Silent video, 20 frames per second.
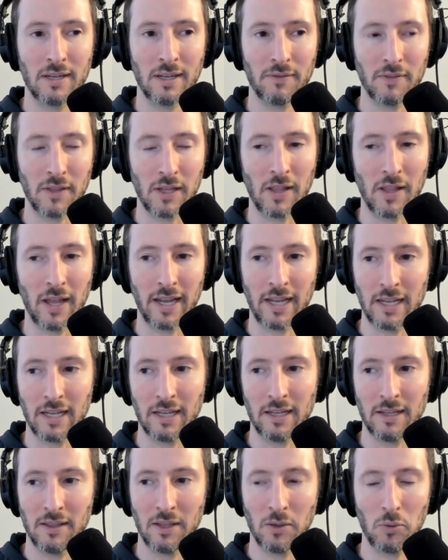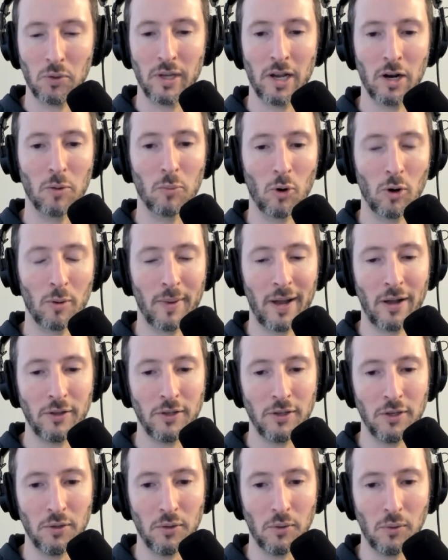If they like it, they will care more
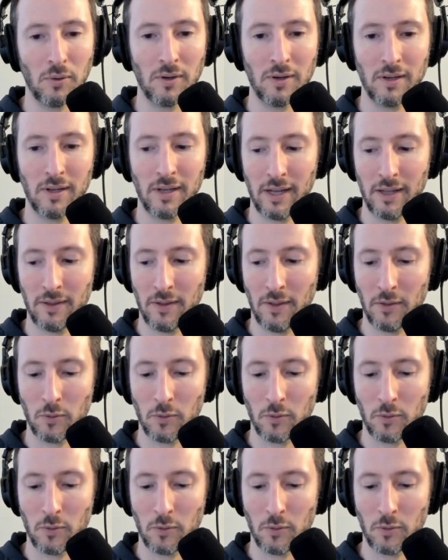about you. And then the